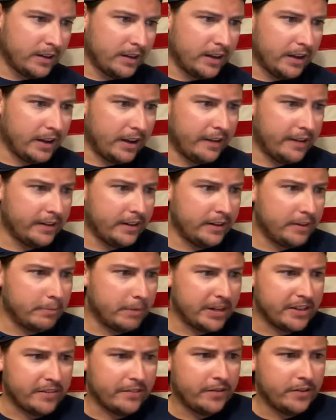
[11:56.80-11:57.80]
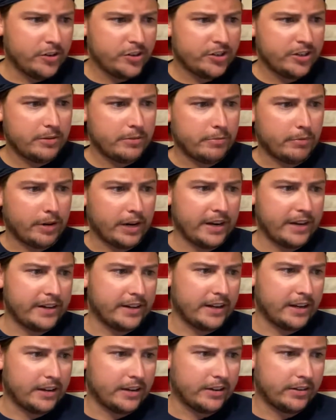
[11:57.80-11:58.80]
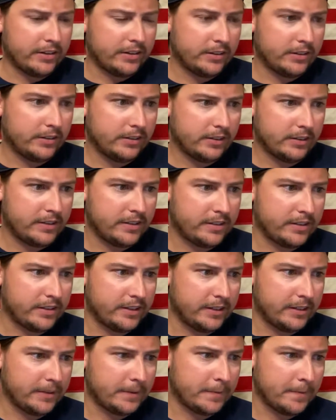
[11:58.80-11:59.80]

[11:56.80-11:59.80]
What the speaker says: then my division breakdown. Let's see.